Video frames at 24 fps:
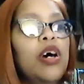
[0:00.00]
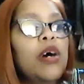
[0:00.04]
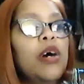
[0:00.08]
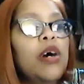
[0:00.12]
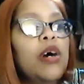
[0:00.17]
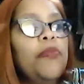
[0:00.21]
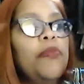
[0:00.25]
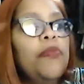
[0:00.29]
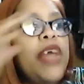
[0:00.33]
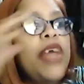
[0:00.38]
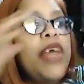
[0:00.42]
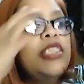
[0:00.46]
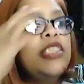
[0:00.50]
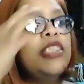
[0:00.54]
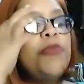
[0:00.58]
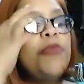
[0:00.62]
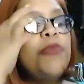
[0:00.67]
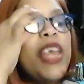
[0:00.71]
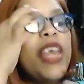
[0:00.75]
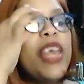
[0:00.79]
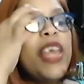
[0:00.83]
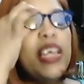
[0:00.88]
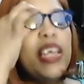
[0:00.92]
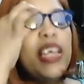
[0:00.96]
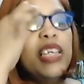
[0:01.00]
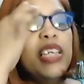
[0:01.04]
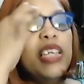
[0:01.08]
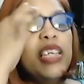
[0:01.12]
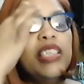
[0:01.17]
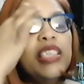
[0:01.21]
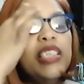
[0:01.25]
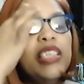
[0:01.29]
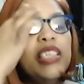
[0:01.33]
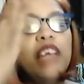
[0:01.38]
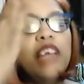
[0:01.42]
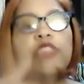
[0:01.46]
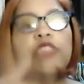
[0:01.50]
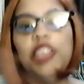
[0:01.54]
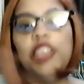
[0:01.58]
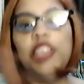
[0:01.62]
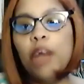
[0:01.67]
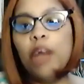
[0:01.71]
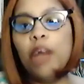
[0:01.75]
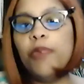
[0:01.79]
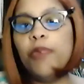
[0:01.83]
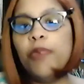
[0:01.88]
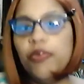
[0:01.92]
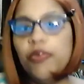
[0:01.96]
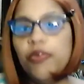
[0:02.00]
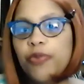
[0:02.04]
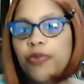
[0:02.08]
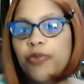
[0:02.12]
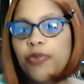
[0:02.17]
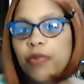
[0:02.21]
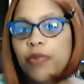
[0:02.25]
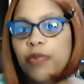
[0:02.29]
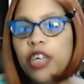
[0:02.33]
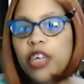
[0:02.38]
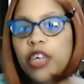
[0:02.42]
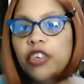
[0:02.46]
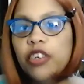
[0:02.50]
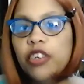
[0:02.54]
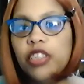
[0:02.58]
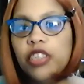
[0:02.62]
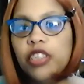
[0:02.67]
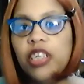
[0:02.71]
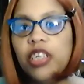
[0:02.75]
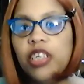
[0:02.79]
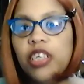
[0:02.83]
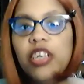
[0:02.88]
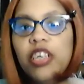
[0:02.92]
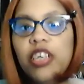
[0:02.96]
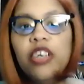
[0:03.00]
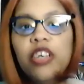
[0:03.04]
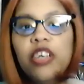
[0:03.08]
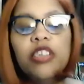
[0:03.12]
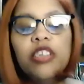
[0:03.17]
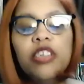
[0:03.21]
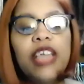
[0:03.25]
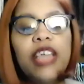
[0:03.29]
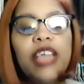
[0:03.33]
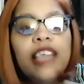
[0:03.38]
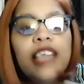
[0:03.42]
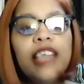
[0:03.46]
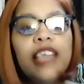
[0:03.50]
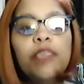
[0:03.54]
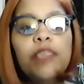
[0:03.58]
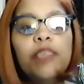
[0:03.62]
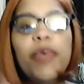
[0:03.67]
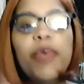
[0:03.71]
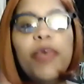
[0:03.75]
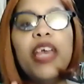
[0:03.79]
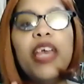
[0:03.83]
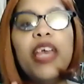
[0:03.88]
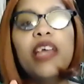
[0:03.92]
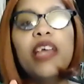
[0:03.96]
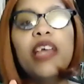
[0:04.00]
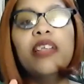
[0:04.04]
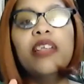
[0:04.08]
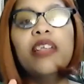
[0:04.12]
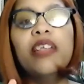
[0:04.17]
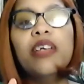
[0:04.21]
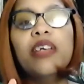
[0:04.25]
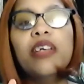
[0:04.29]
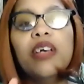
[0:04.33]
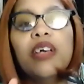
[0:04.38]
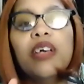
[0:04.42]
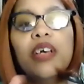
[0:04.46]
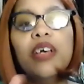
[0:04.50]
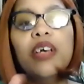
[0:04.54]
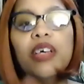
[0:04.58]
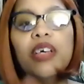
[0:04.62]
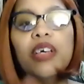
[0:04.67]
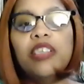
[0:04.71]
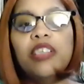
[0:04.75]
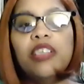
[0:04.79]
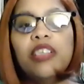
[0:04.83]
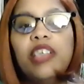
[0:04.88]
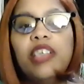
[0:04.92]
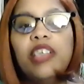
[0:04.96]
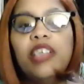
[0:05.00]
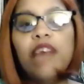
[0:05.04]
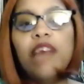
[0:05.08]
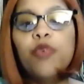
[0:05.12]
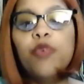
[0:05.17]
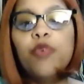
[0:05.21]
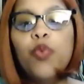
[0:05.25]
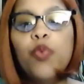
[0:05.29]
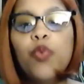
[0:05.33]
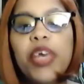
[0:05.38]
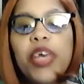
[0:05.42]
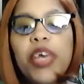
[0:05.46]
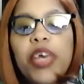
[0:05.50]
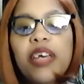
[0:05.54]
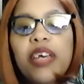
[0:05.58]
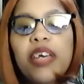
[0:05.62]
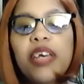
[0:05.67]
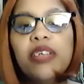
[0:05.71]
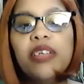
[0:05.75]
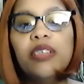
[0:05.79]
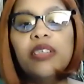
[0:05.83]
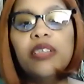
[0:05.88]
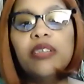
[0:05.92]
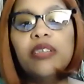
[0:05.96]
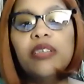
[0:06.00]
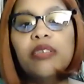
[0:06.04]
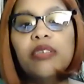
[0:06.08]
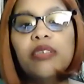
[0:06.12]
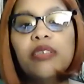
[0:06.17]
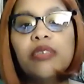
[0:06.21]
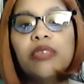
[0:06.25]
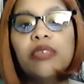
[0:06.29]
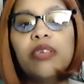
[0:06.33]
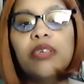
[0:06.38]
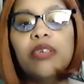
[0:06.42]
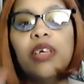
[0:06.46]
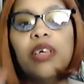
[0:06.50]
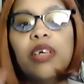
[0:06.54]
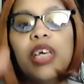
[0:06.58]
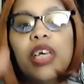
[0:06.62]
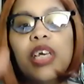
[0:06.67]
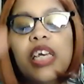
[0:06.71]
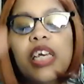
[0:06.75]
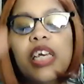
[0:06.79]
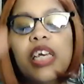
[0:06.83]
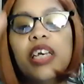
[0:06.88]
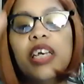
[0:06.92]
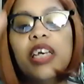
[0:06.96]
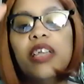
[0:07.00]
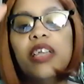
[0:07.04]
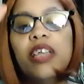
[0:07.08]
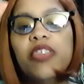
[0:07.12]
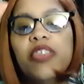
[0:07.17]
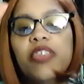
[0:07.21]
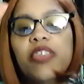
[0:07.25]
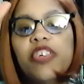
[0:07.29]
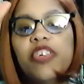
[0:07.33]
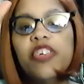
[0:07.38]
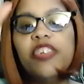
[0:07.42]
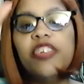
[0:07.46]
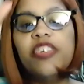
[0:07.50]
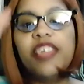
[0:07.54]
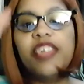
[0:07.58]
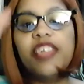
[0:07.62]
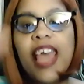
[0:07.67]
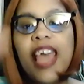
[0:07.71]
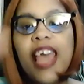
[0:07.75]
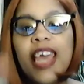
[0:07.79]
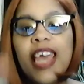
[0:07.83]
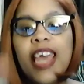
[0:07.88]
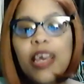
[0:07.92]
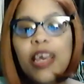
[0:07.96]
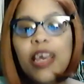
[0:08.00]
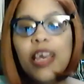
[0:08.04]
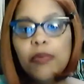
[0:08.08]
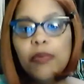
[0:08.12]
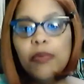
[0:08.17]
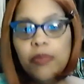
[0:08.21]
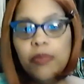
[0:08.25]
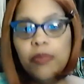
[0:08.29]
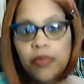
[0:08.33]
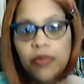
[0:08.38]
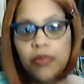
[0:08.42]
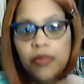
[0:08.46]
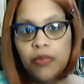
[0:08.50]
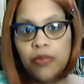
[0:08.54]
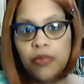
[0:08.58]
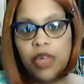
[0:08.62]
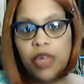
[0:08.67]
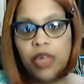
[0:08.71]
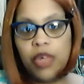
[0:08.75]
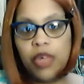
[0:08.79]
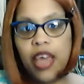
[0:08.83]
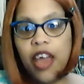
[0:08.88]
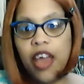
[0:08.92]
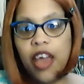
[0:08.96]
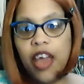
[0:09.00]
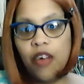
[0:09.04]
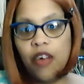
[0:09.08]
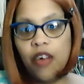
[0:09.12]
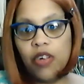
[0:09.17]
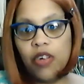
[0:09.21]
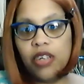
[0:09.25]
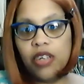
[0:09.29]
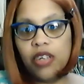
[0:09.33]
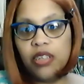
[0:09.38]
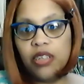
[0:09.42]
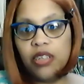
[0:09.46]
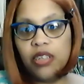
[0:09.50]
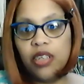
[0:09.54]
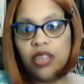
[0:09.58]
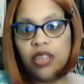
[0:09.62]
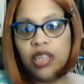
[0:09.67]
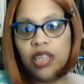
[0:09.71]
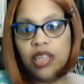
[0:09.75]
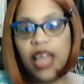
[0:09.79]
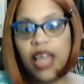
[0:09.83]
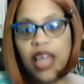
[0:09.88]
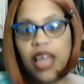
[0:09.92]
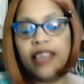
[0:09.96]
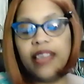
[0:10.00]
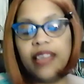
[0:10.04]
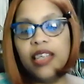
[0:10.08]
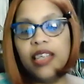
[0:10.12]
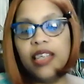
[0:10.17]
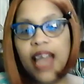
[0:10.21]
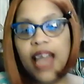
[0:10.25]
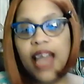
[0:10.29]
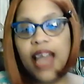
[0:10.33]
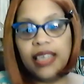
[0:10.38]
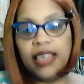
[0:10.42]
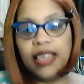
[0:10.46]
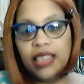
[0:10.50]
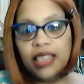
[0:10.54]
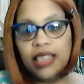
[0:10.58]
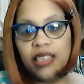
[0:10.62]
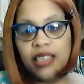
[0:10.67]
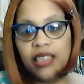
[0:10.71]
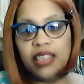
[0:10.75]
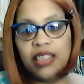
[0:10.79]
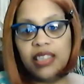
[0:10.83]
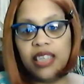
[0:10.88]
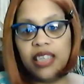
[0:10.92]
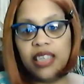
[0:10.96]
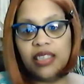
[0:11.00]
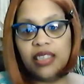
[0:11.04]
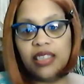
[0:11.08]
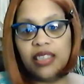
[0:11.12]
They spend, instead of jumping from years to years, they spend several weeks in the same era, like the 1960s.